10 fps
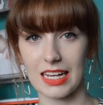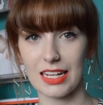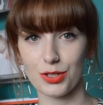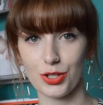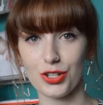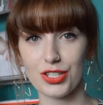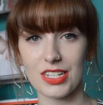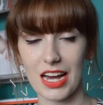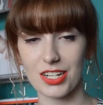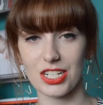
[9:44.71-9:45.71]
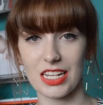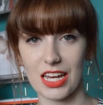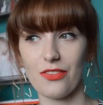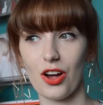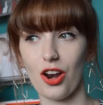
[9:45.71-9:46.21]
it does actually
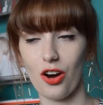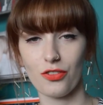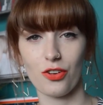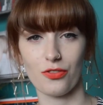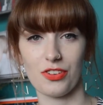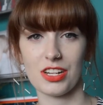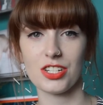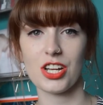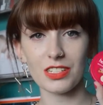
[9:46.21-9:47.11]
give a lot of coverage.